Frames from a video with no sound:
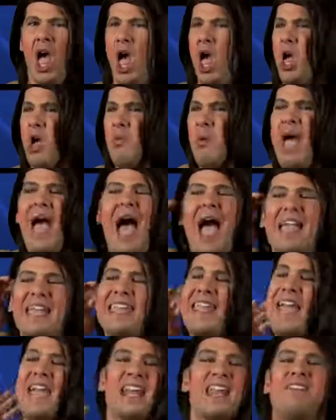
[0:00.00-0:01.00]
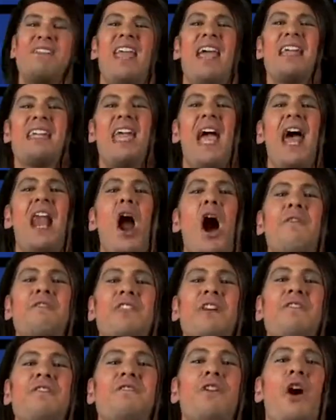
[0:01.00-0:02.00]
reasonable. But I can't that... even get, get off the